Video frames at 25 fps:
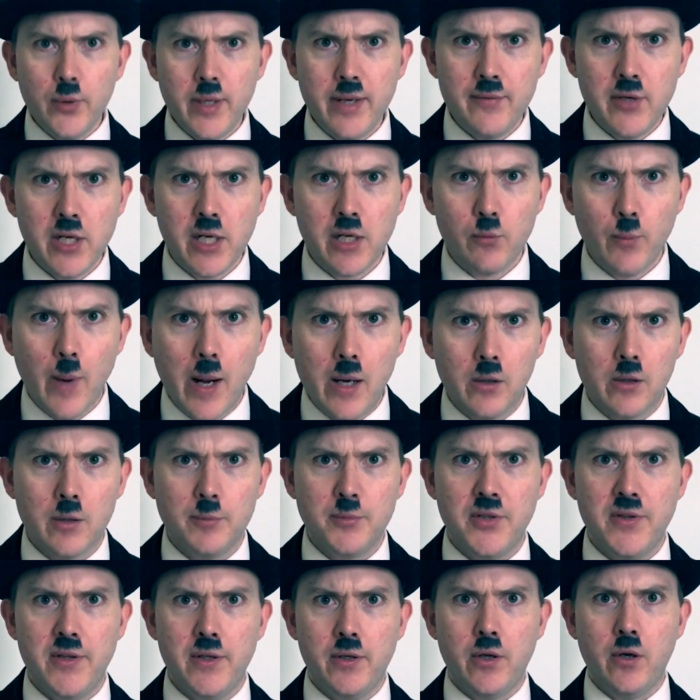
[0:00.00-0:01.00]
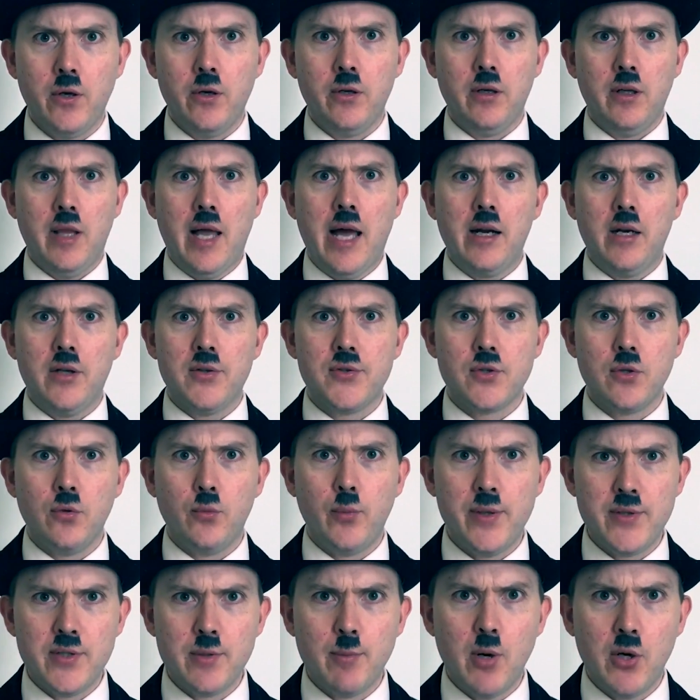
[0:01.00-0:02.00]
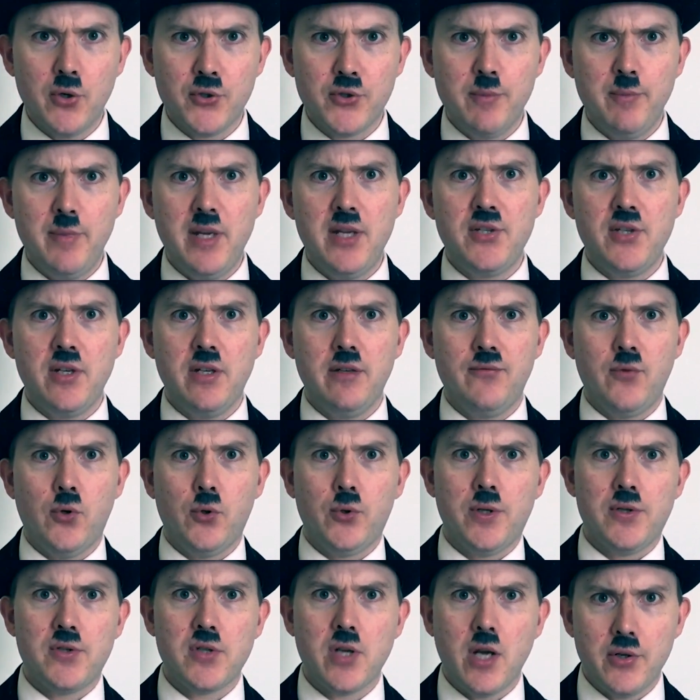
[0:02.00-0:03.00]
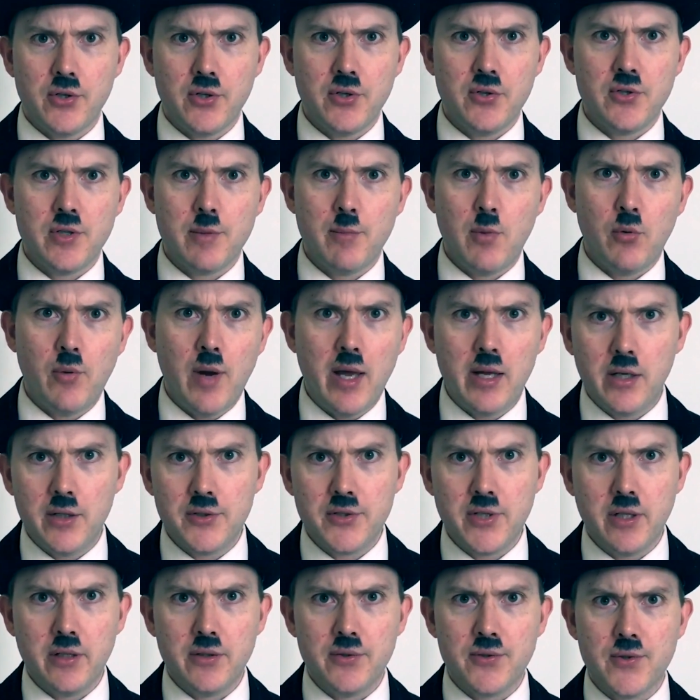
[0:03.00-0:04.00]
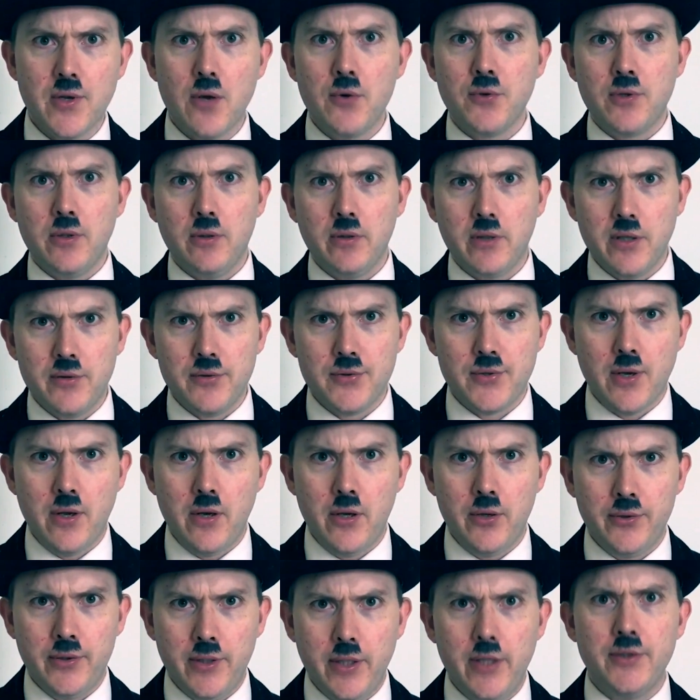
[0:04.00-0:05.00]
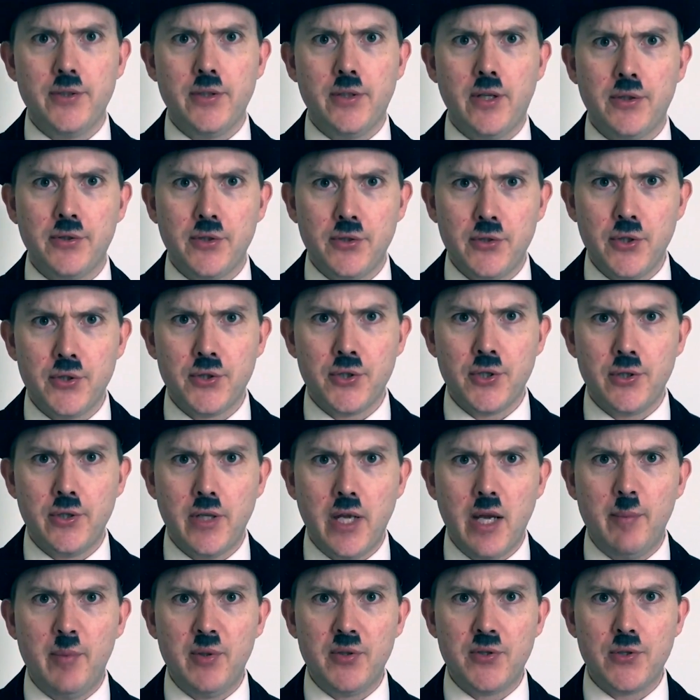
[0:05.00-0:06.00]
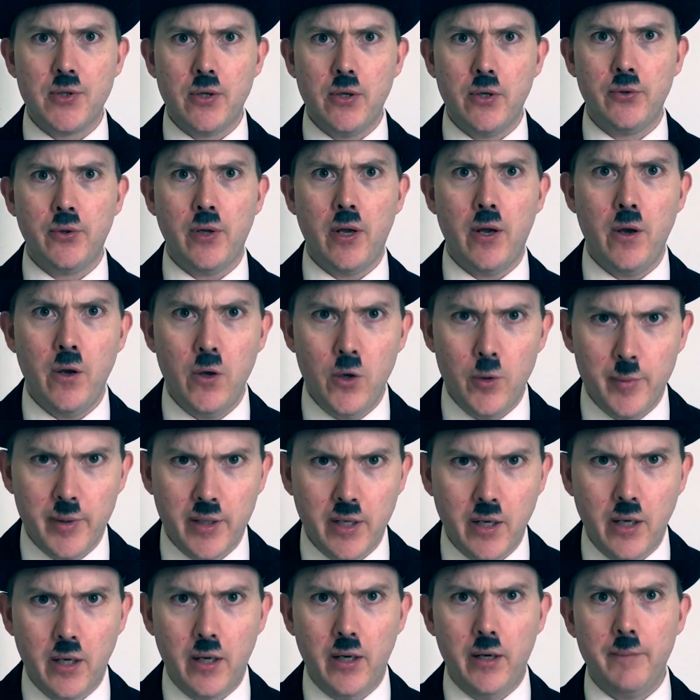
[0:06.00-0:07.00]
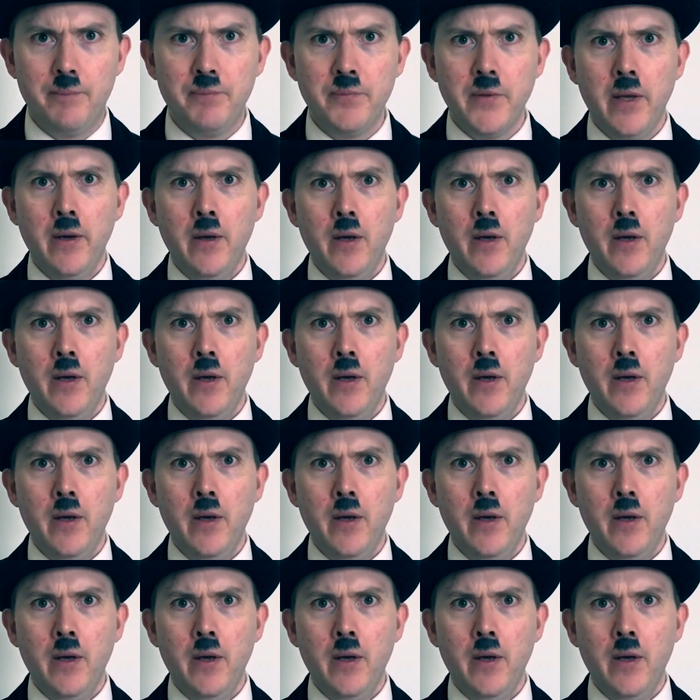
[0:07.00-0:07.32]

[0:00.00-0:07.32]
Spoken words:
Good evening and welcome to the Colonel Alistair Winterbottom meeting for discussions of morality and social concern, Internet Edition, episode Omega.